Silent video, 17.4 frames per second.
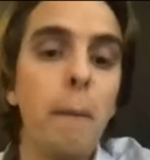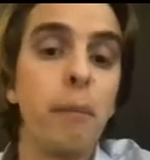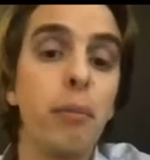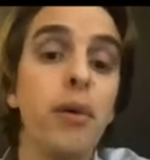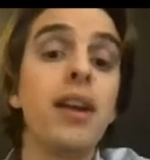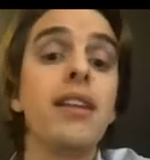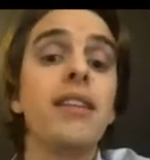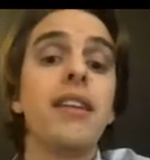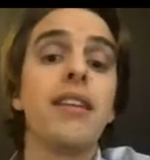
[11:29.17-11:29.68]

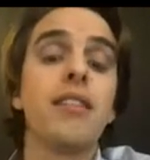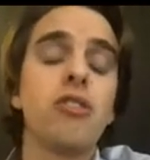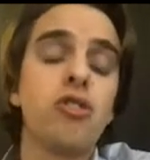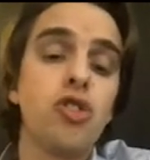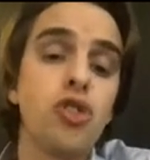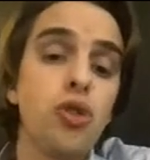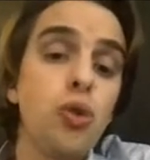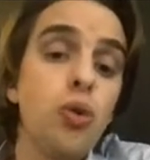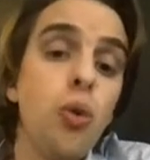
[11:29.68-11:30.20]
bring this
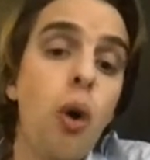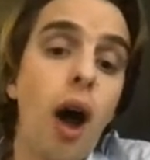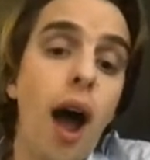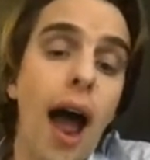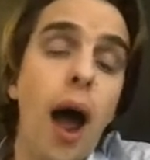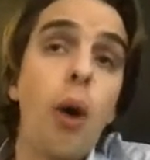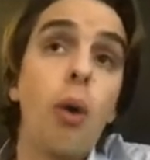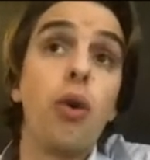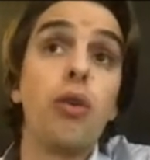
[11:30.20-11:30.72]
to
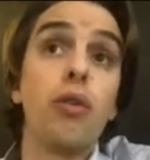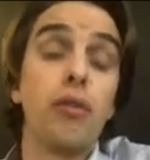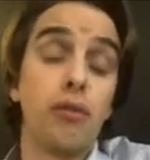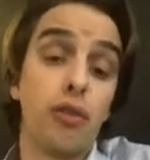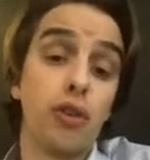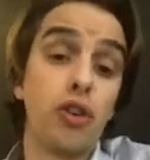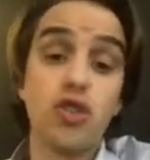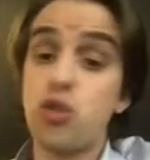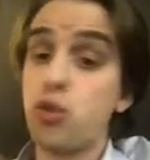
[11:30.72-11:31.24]
our
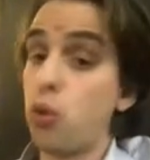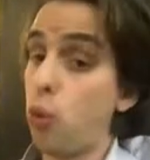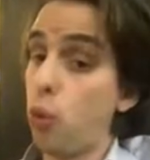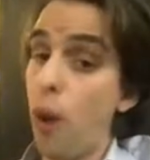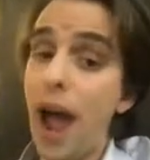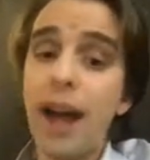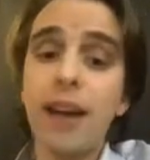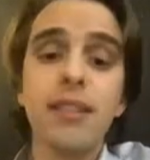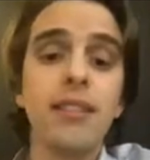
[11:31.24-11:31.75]
virtual
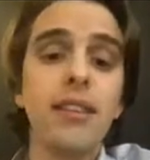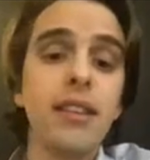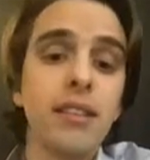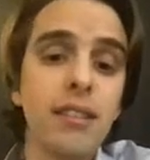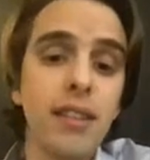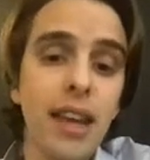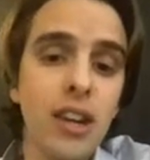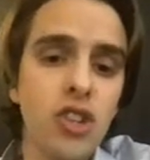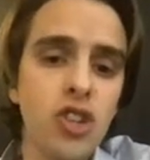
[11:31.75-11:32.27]
waxing
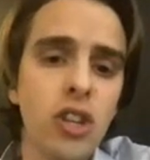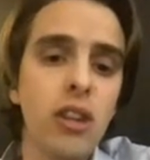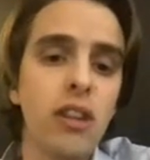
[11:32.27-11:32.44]
station,